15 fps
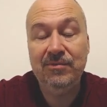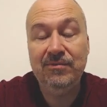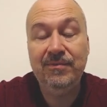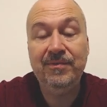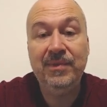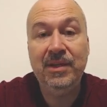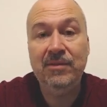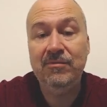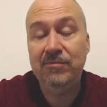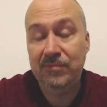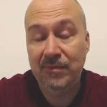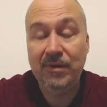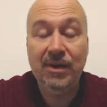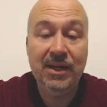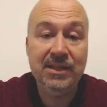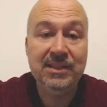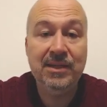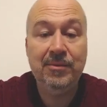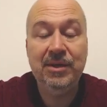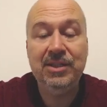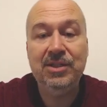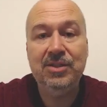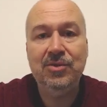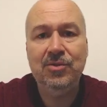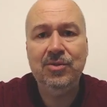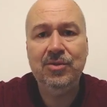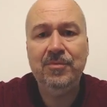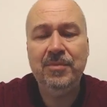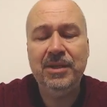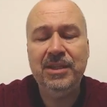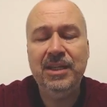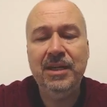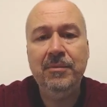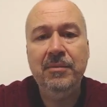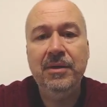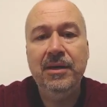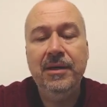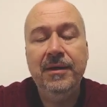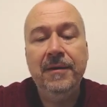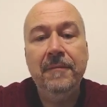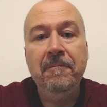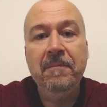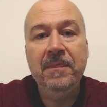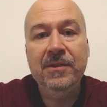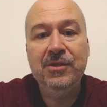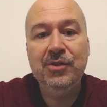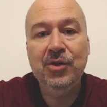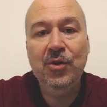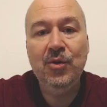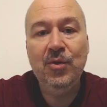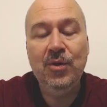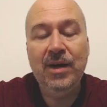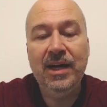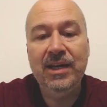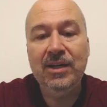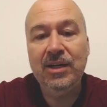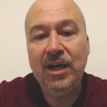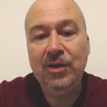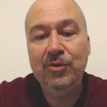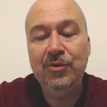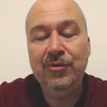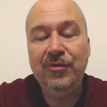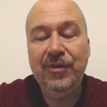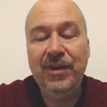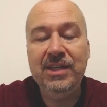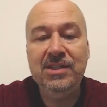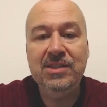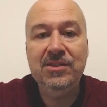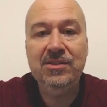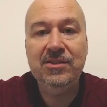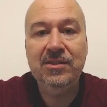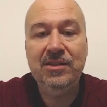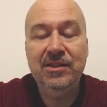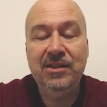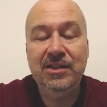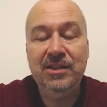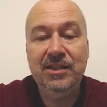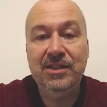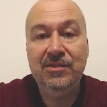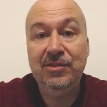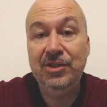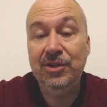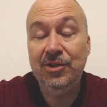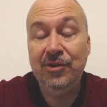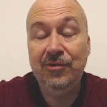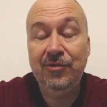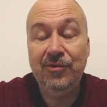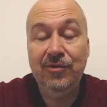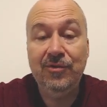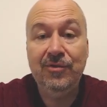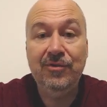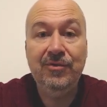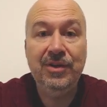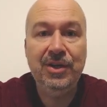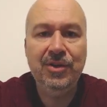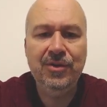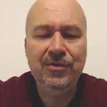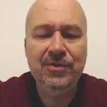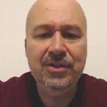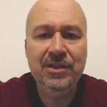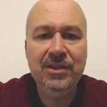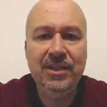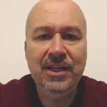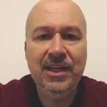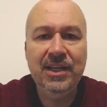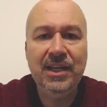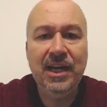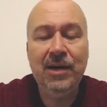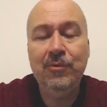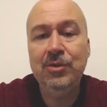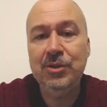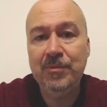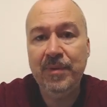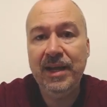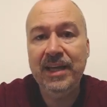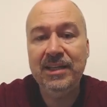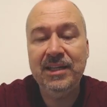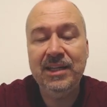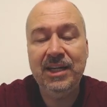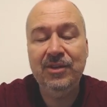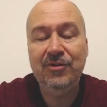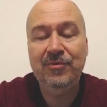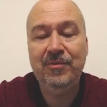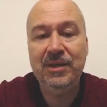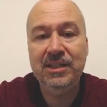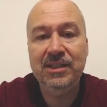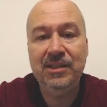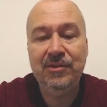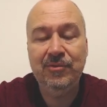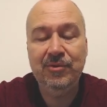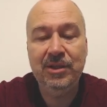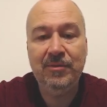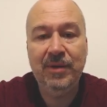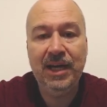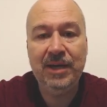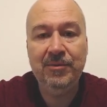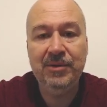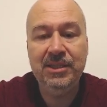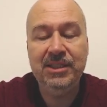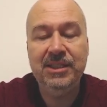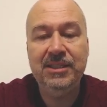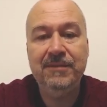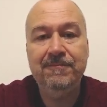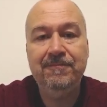and some others also picked it up. So I could face the Sveshnikov very often, and I was playing the Najdorf myself with the black pieces.